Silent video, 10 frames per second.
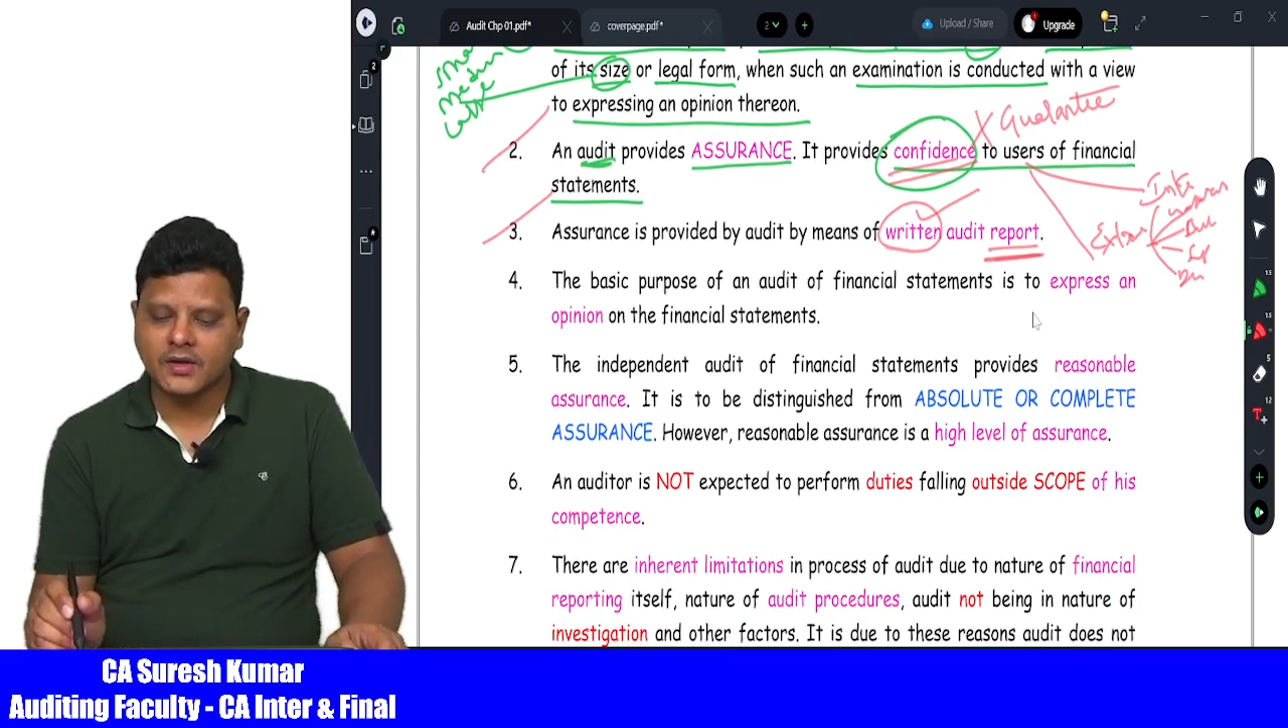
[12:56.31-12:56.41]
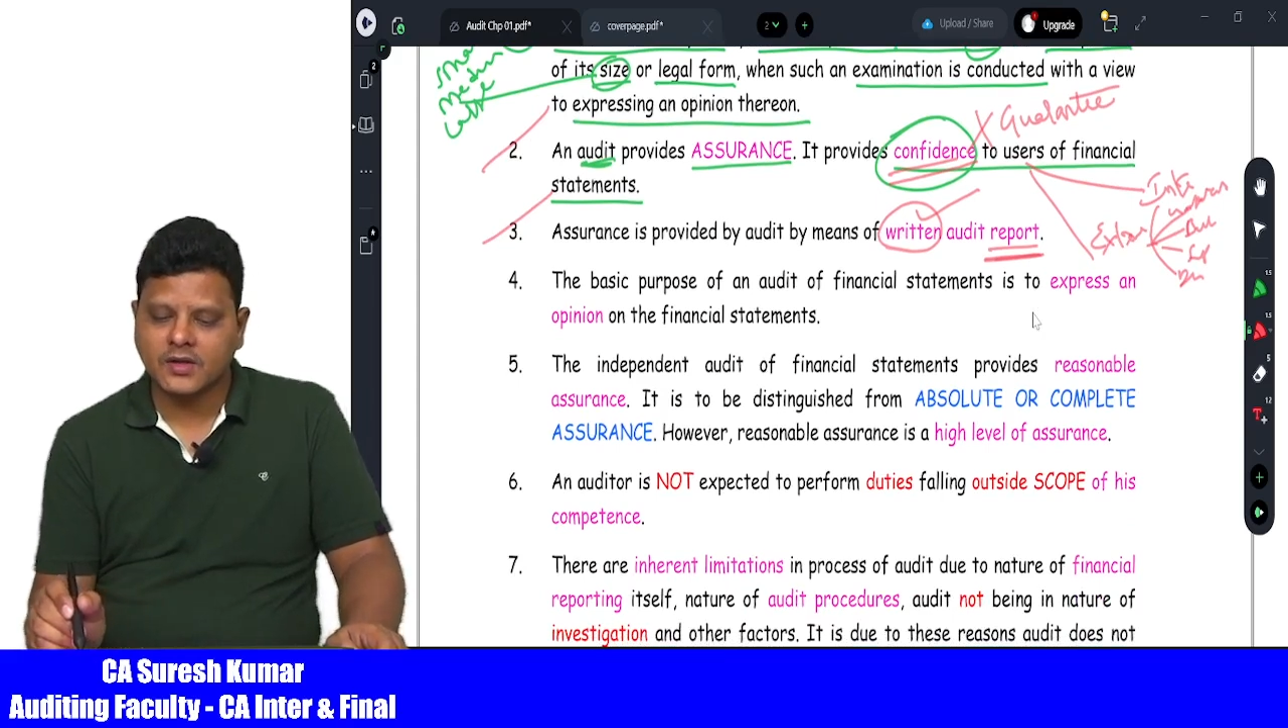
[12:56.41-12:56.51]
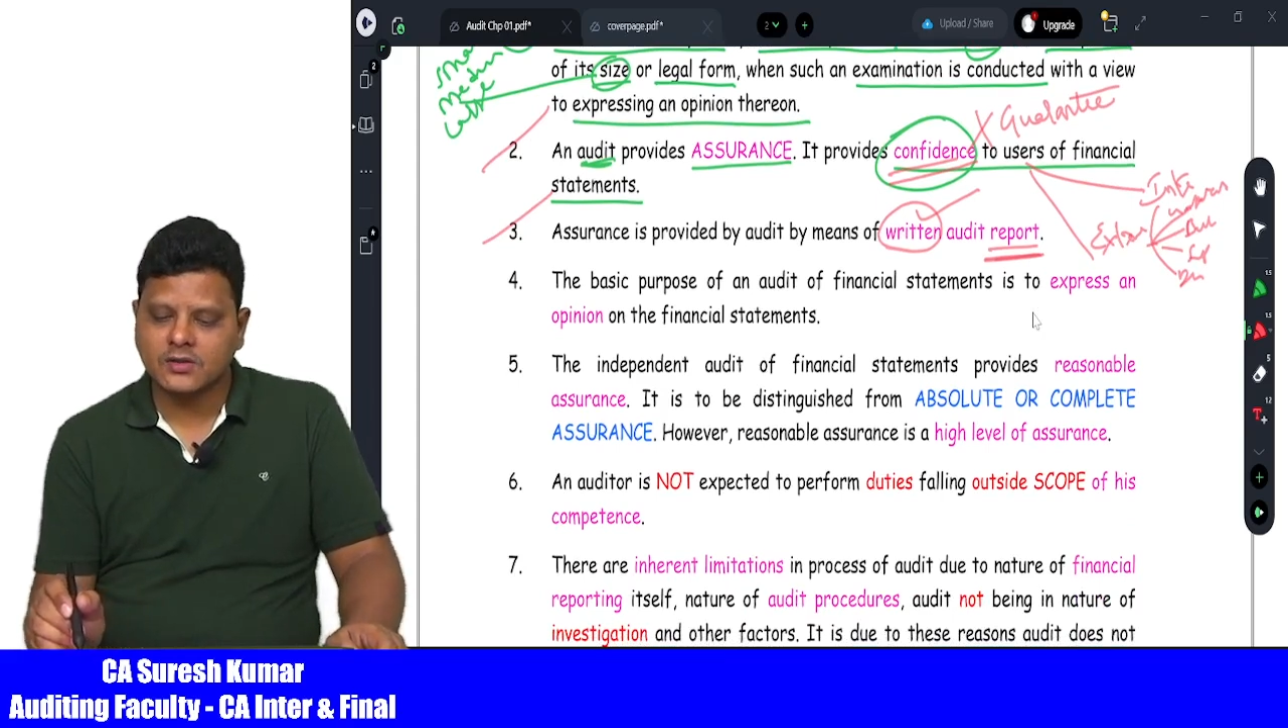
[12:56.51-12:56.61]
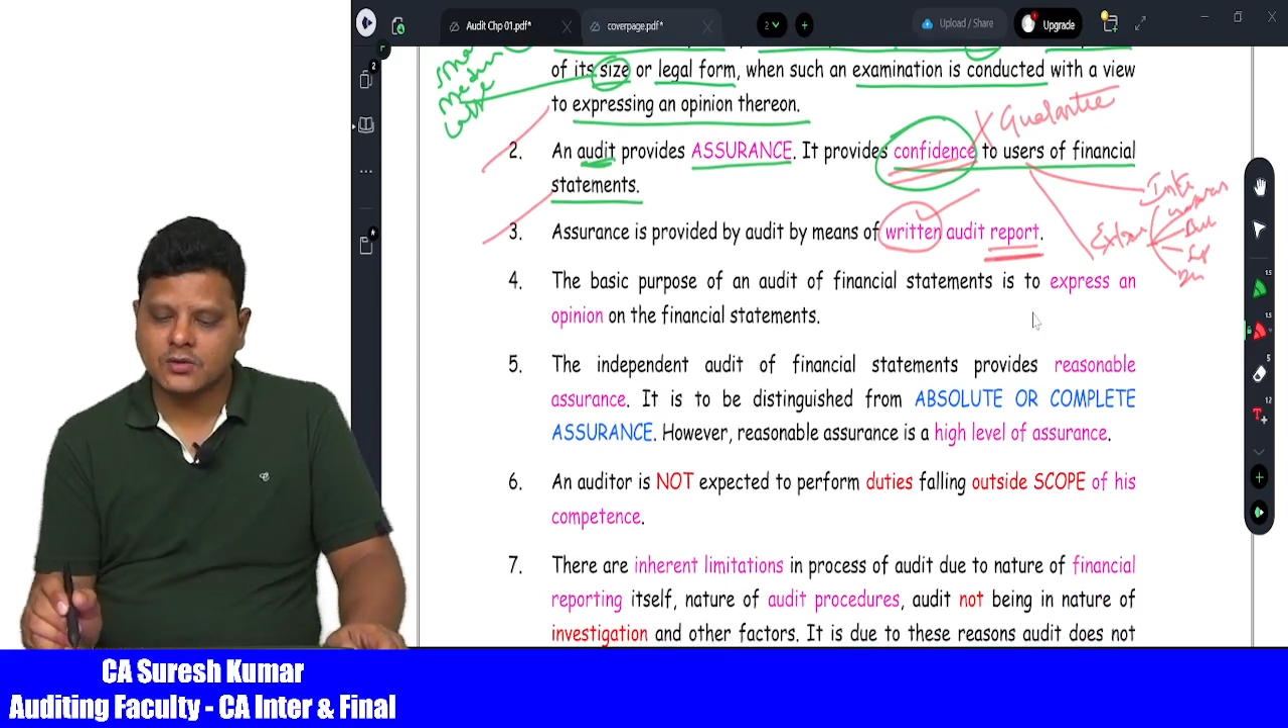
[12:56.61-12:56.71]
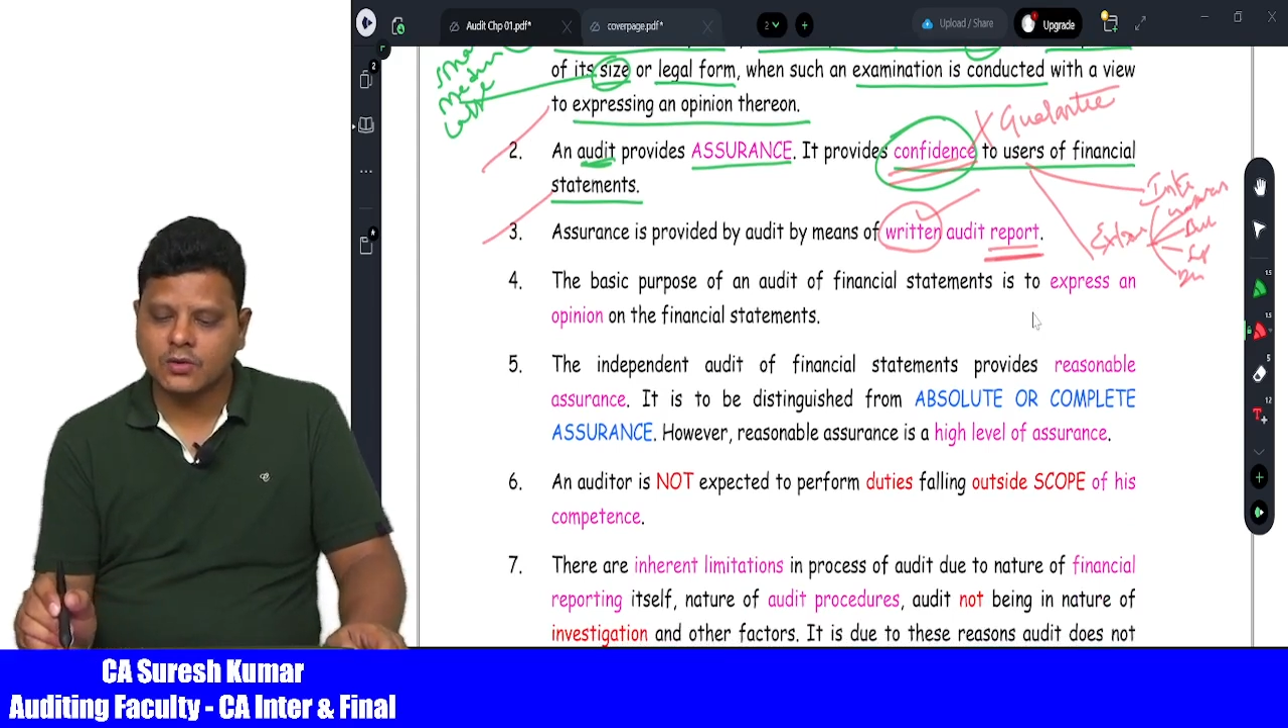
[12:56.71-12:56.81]

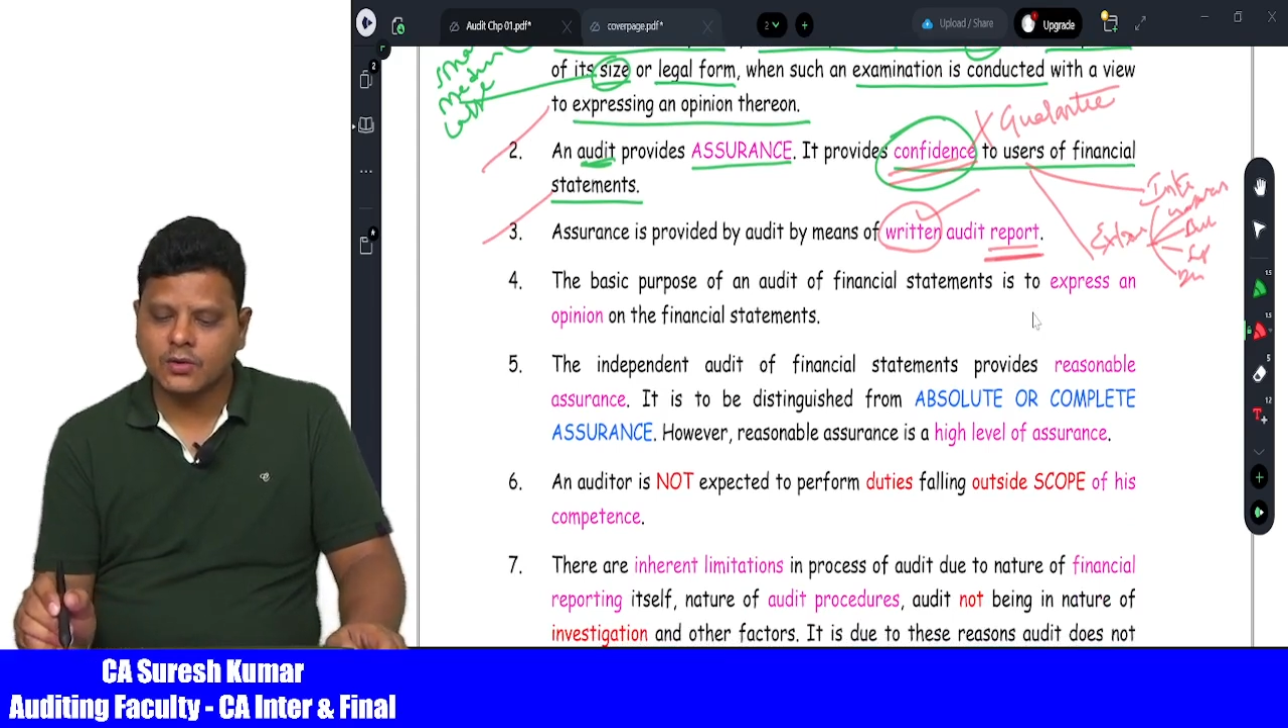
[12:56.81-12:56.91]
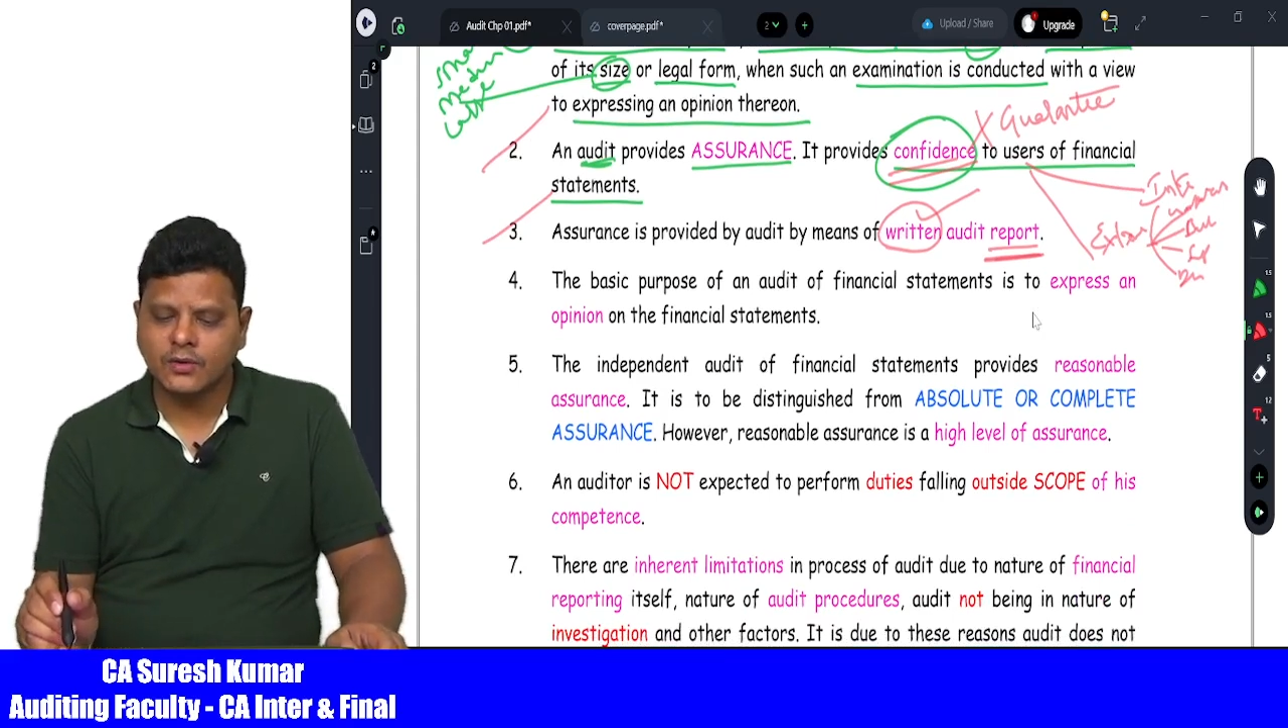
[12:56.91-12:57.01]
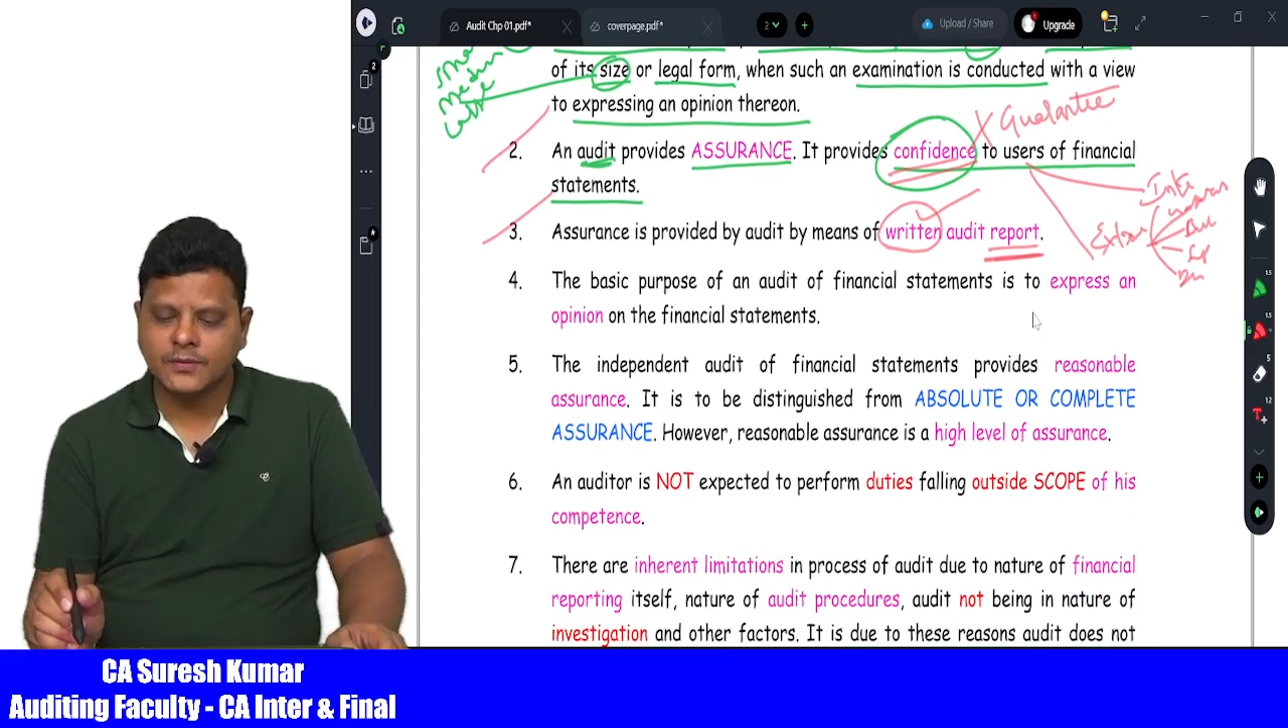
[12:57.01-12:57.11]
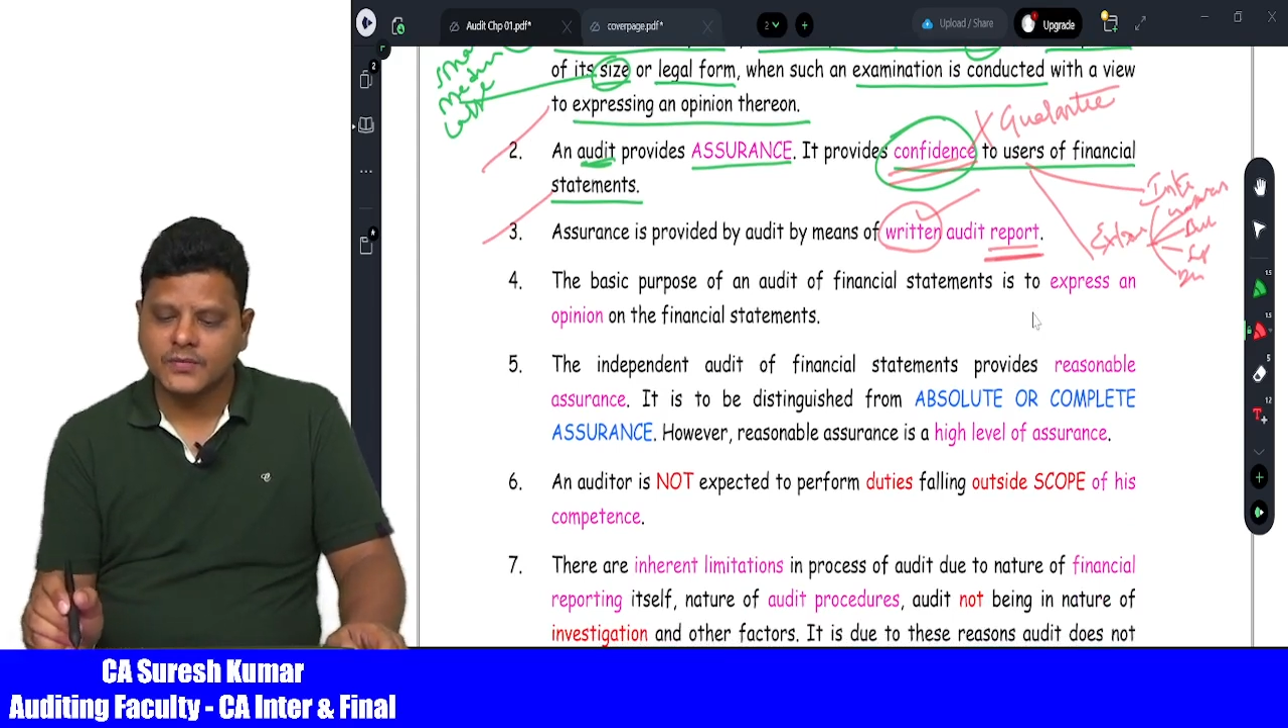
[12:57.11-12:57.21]
is to